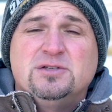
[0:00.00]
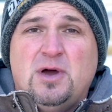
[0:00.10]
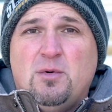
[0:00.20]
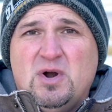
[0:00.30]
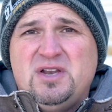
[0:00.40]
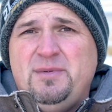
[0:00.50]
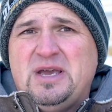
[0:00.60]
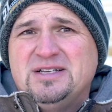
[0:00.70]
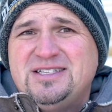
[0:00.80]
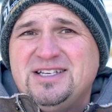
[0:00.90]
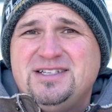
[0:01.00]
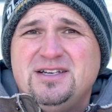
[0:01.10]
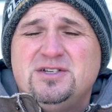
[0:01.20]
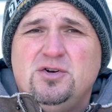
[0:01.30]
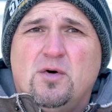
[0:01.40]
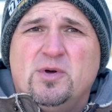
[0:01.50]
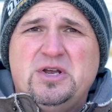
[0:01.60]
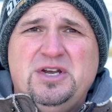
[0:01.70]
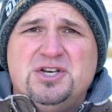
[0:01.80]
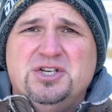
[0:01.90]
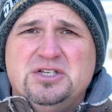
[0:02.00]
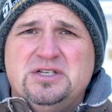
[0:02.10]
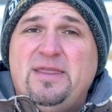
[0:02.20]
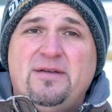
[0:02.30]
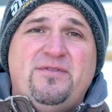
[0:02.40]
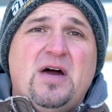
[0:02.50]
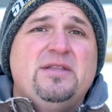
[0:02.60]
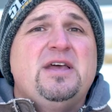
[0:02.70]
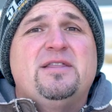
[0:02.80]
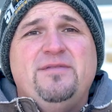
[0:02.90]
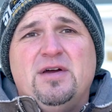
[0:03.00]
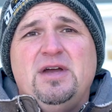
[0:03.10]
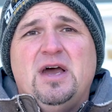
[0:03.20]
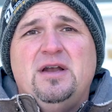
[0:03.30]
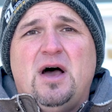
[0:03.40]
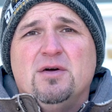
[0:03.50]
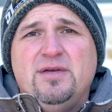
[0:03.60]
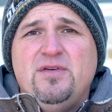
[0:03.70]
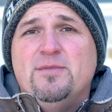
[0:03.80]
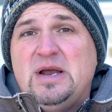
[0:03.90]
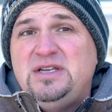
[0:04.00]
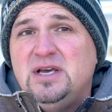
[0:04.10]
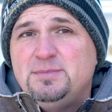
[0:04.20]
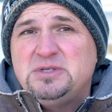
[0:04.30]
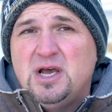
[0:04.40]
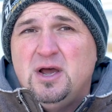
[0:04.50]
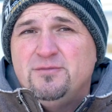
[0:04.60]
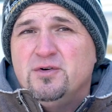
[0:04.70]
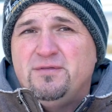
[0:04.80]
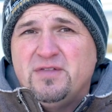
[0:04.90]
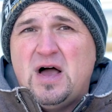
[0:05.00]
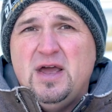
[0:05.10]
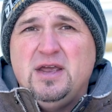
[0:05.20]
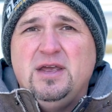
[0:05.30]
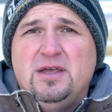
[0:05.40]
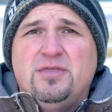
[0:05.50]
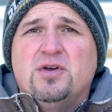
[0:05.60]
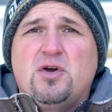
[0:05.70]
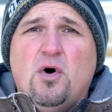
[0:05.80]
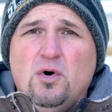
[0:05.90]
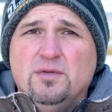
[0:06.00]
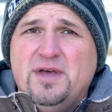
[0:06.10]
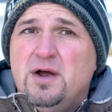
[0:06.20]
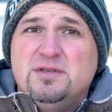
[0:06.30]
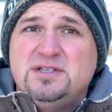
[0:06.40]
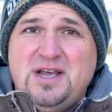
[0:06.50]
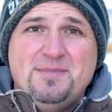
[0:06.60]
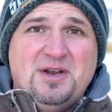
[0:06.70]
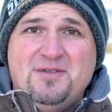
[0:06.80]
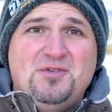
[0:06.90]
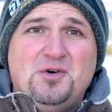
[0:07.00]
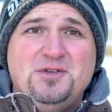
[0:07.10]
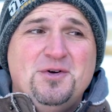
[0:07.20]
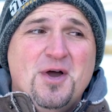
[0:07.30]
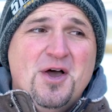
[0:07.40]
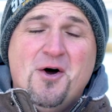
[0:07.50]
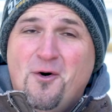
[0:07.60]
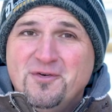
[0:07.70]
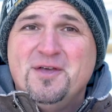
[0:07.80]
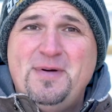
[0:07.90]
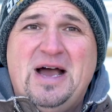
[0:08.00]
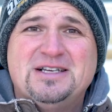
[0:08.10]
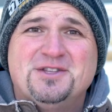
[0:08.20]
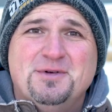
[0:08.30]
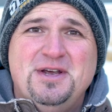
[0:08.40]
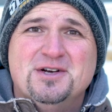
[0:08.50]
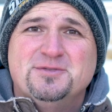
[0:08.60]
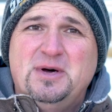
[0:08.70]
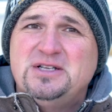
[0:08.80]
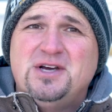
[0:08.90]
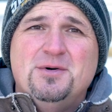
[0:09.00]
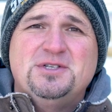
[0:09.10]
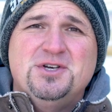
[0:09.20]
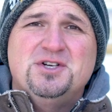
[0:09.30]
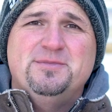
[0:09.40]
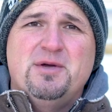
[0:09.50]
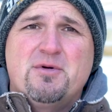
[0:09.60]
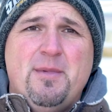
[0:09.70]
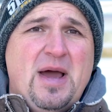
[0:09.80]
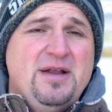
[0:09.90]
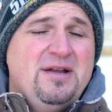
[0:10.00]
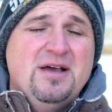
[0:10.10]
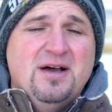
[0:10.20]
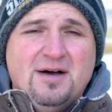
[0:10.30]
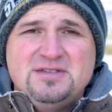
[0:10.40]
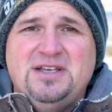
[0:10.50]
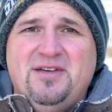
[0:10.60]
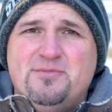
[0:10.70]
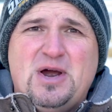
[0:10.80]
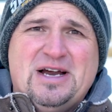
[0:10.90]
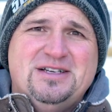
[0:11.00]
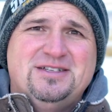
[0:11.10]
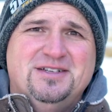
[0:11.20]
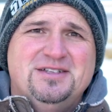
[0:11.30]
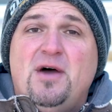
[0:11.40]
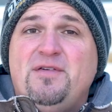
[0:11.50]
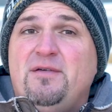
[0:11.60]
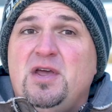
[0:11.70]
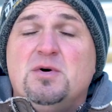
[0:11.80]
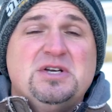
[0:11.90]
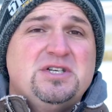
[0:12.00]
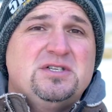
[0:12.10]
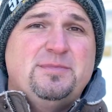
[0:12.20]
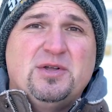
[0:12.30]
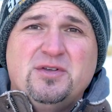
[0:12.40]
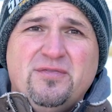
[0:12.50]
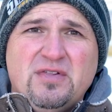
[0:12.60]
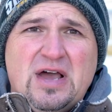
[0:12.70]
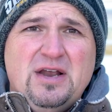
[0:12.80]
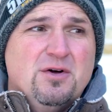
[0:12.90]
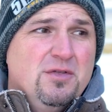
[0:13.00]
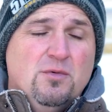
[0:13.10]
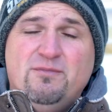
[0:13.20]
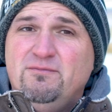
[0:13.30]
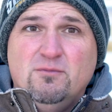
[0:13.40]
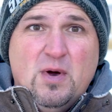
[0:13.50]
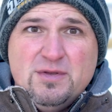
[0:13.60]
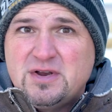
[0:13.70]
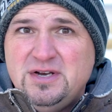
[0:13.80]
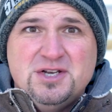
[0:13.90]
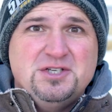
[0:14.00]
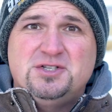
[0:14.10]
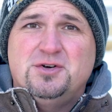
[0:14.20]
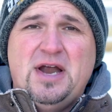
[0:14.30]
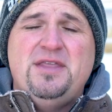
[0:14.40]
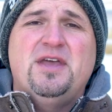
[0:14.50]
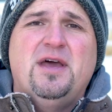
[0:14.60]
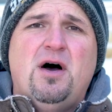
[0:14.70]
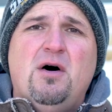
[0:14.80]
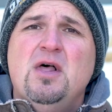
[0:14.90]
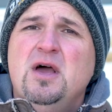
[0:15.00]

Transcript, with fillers: So I want it to be consistent to normal conditions. And then finally, at the very end, I'll give you my tips for flying in the cold. They are the same that I've told you over the past three years, but it's always good to be reminded of safe practices. Now, if you have any questions about the flight or the weather conditions or anything at all,